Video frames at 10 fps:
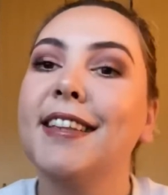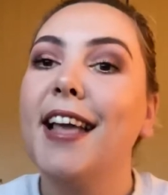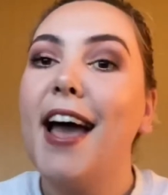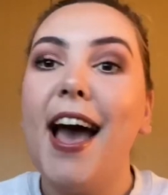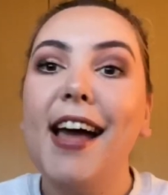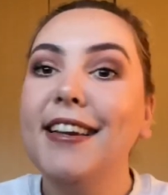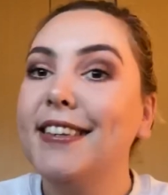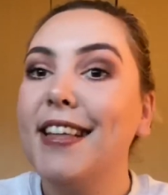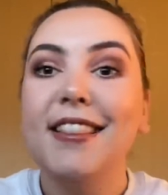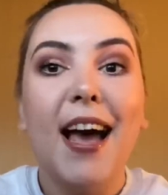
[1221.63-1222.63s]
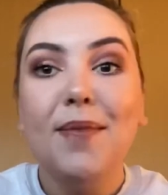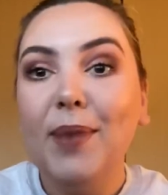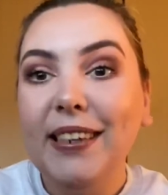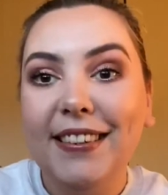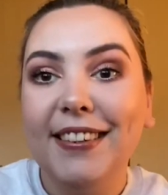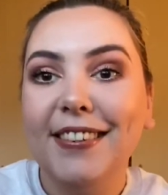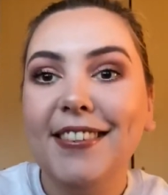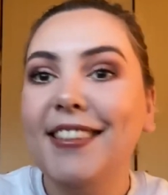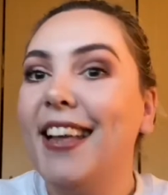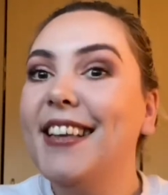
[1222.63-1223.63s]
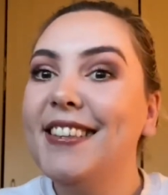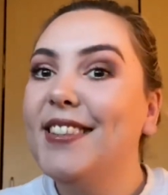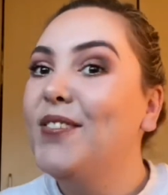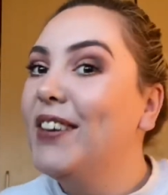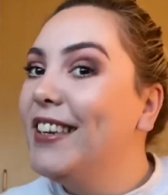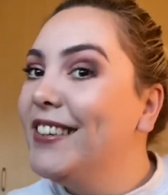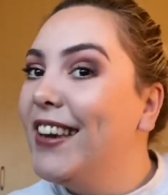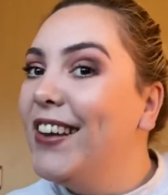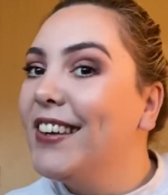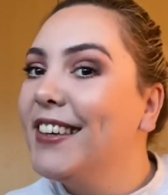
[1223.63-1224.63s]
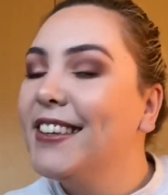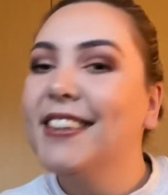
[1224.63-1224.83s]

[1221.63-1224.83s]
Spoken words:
And that, my dears, is the finished look.